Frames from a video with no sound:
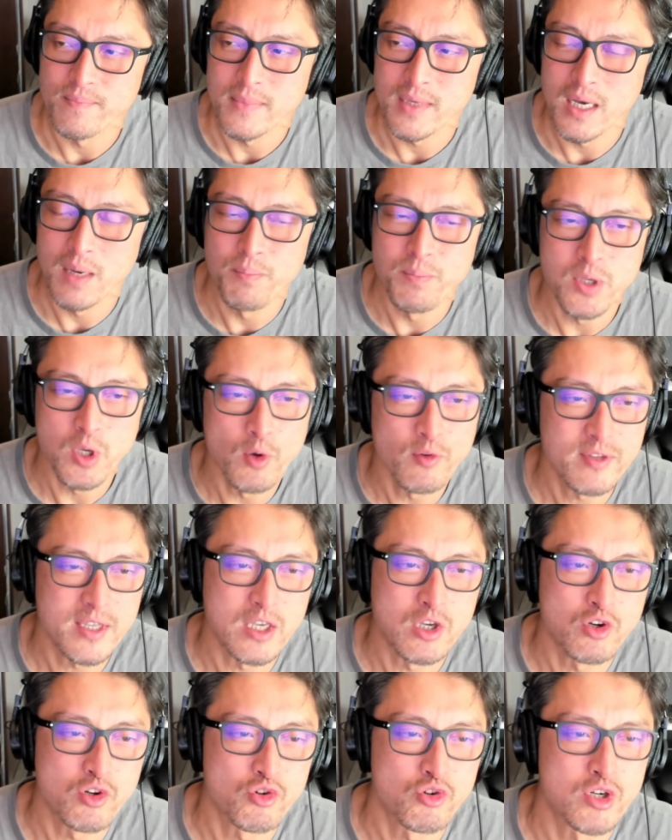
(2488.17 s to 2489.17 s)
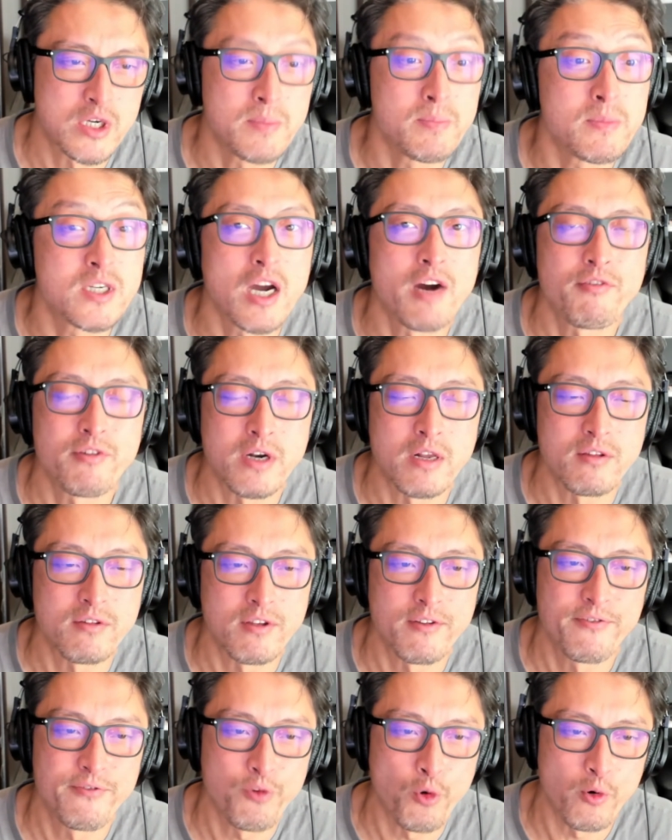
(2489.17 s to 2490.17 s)
abusing cream governance to
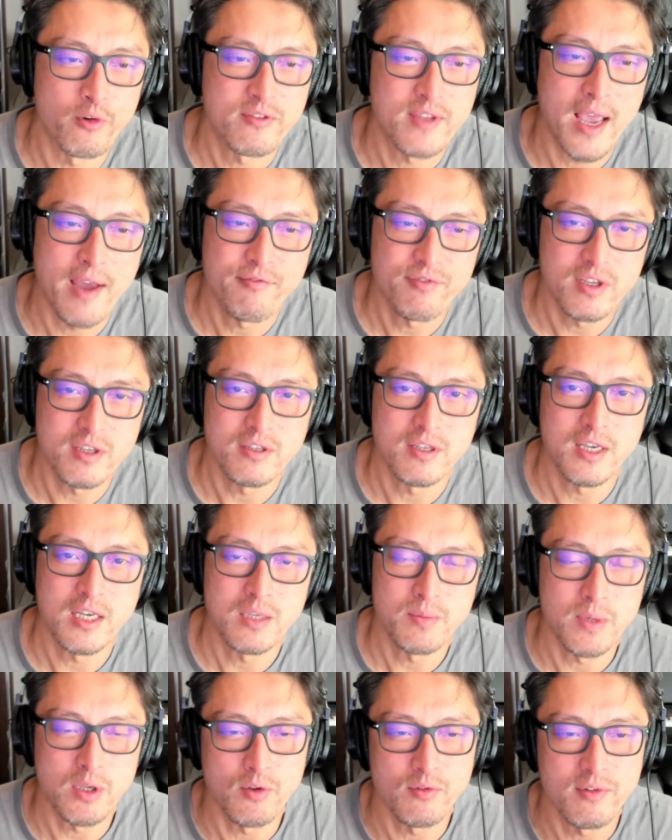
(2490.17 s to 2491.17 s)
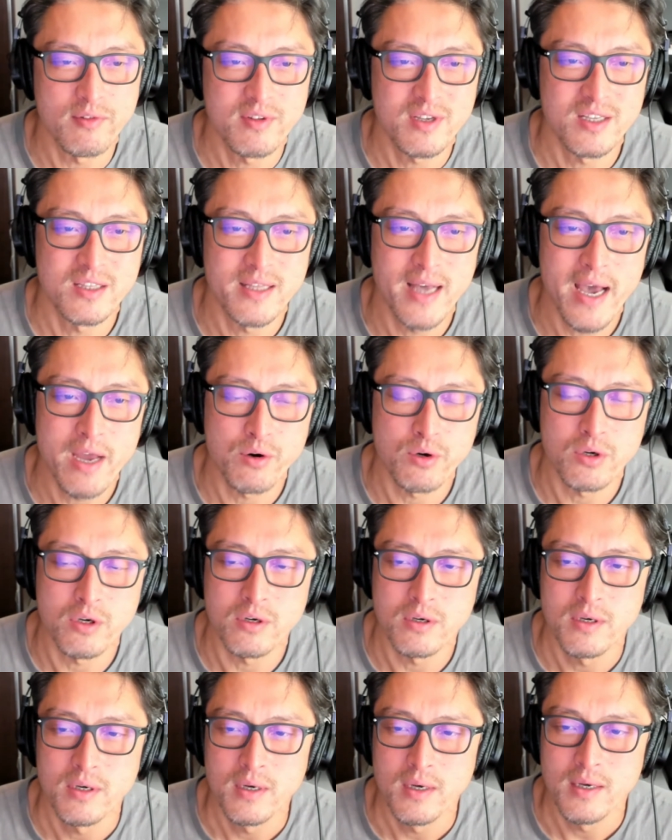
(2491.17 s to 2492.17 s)
force FTT to be used as collateral.
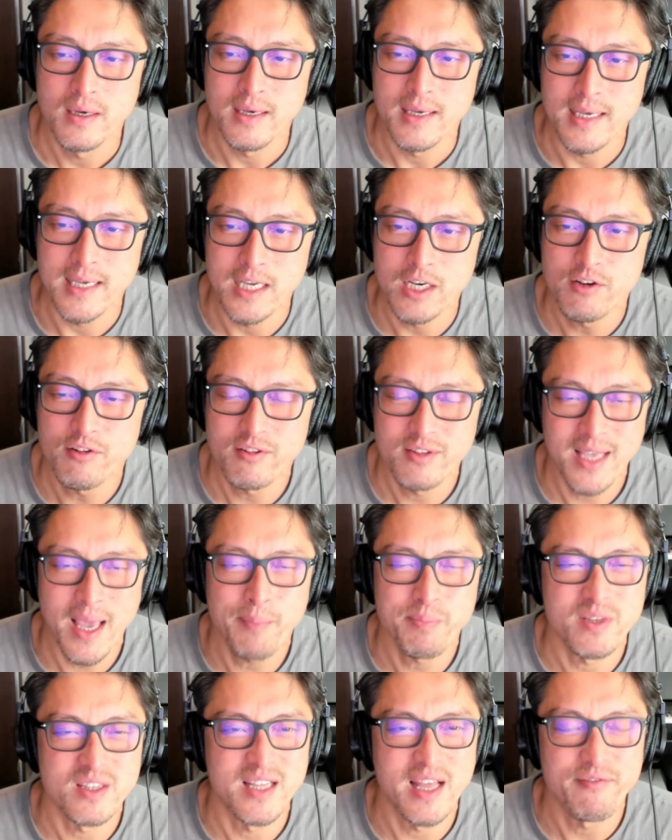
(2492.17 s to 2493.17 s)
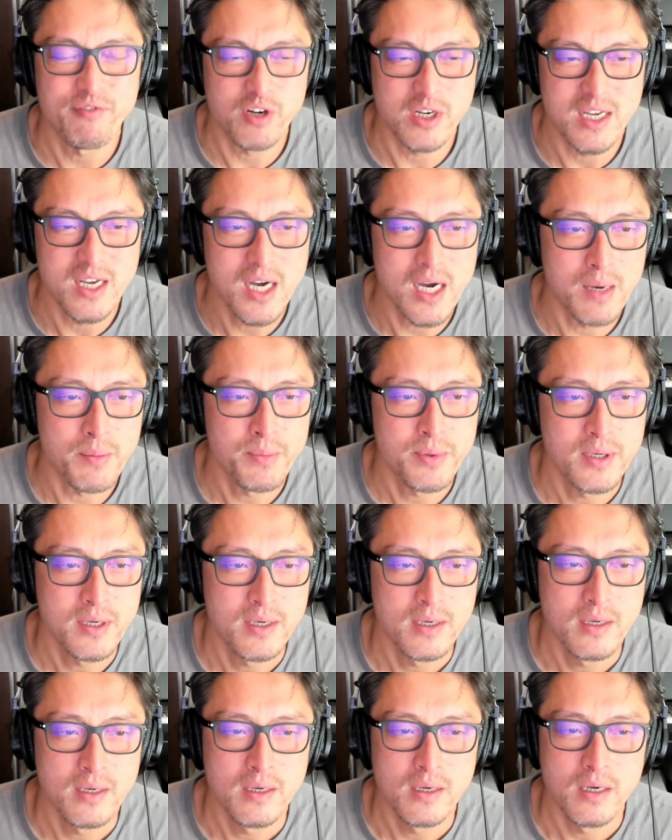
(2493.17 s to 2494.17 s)
He just kept levering up
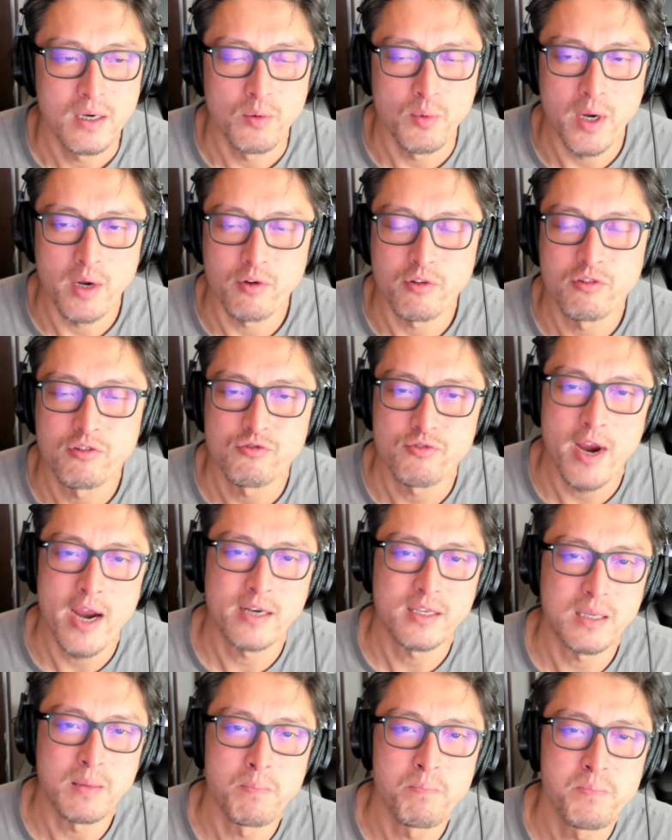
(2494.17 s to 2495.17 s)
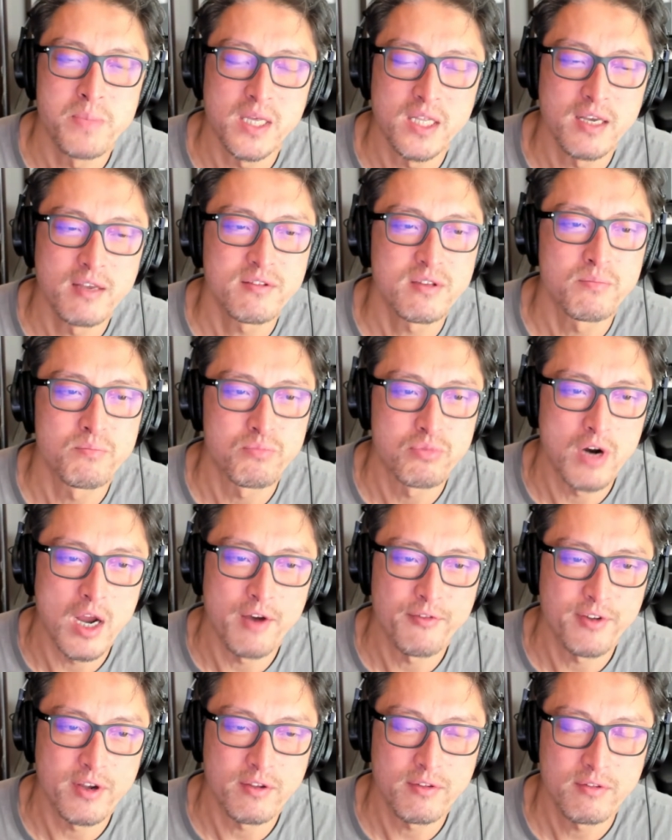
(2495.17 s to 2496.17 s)
while extracting billions in
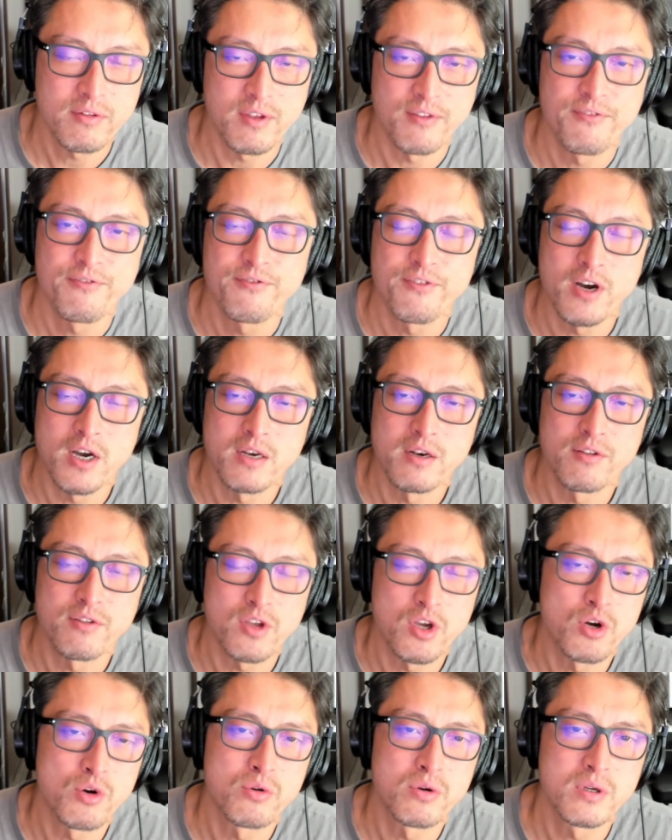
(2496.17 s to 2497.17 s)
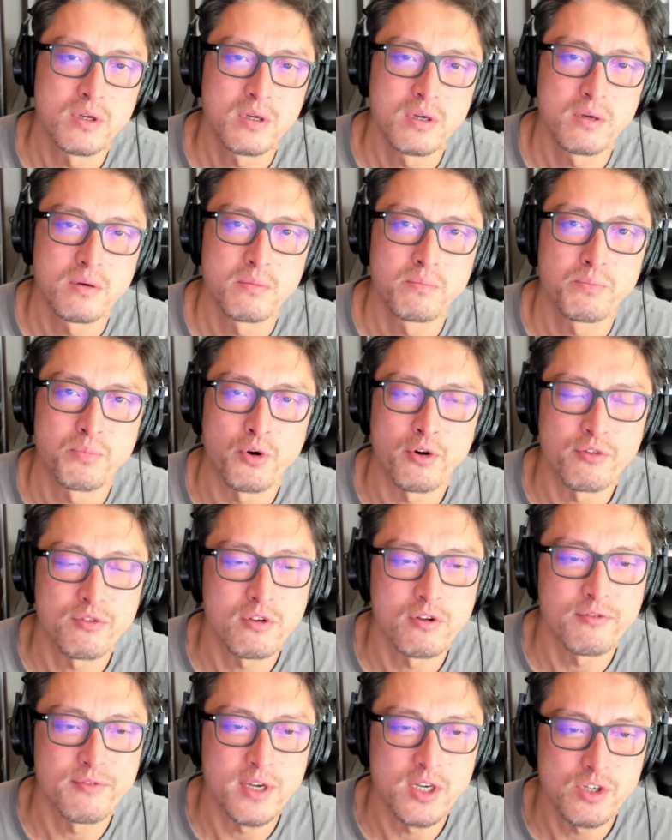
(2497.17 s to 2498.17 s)
profits to fund his own
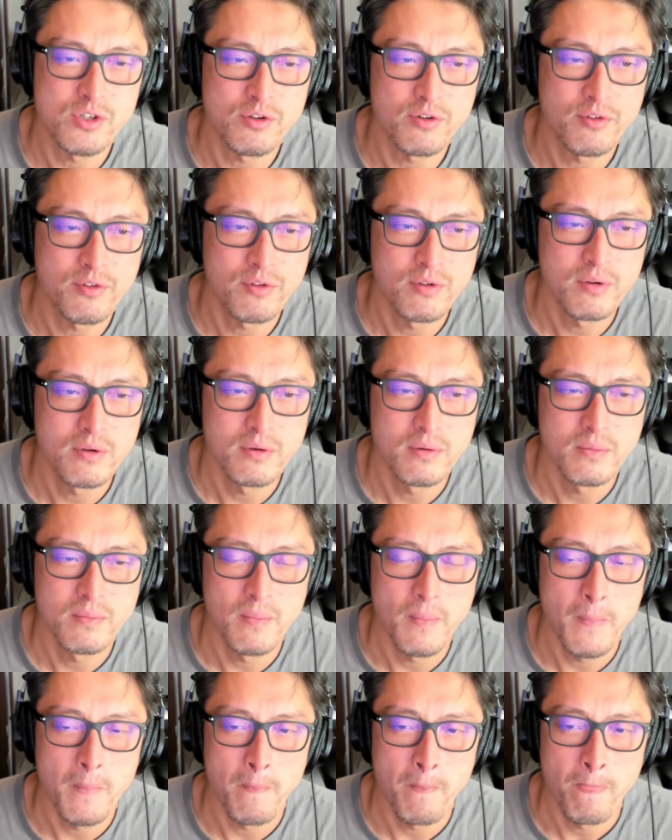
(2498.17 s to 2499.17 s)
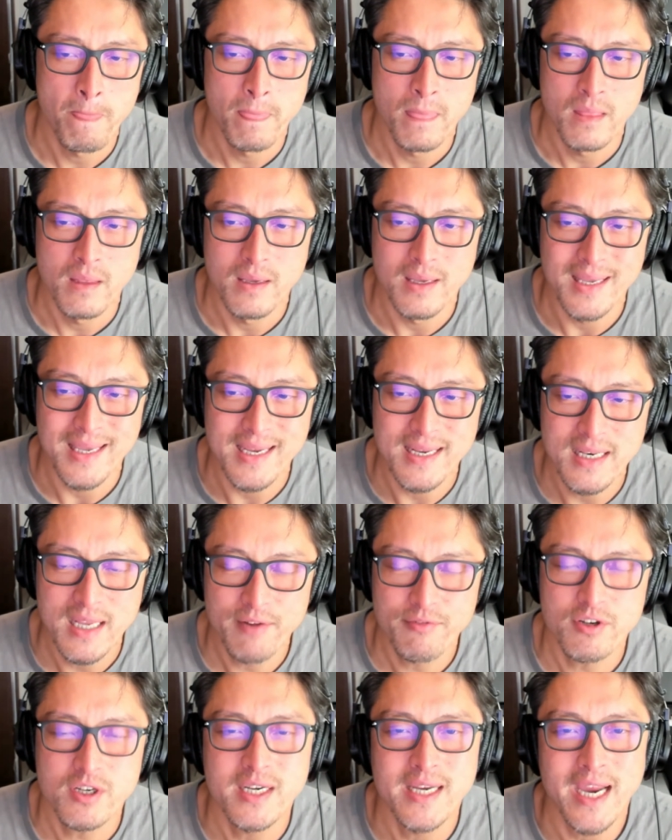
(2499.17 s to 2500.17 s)
personal ventures. He
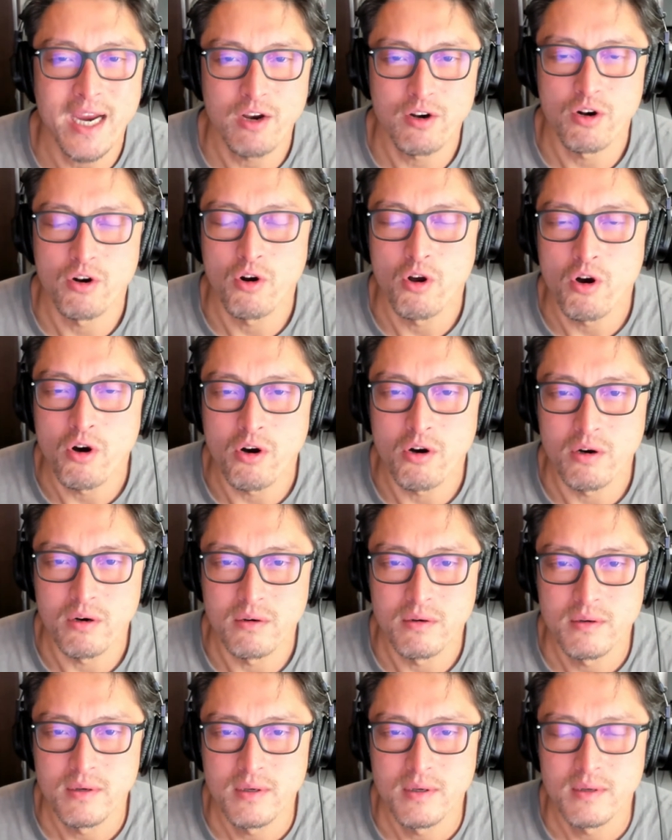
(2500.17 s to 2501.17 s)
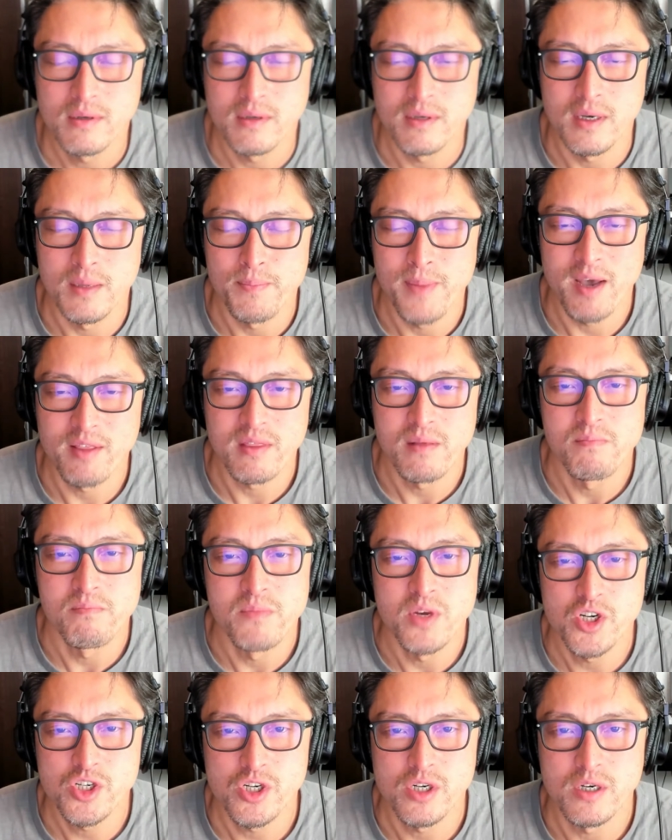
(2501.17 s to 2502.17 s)
never cared at all about the
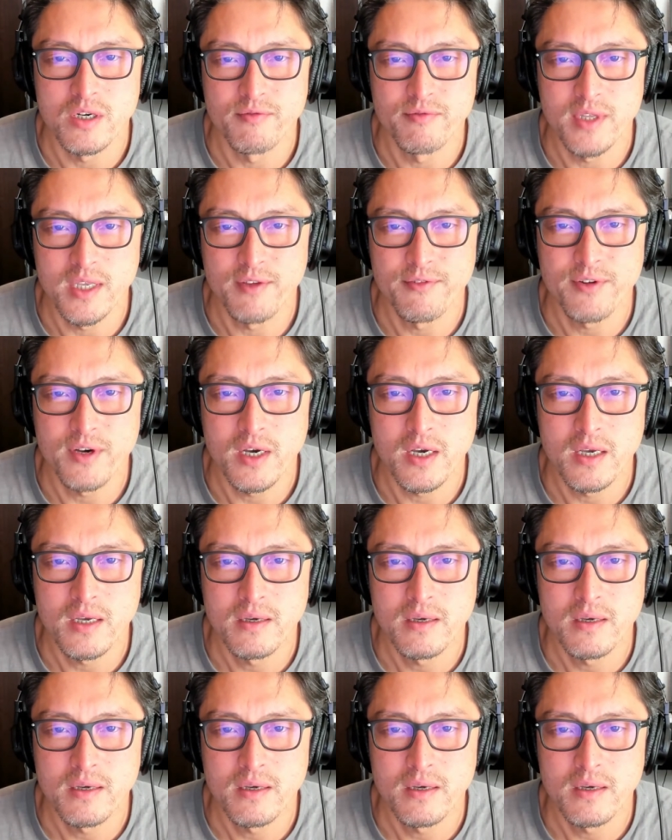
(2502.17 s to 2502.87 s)
mission of DeFi.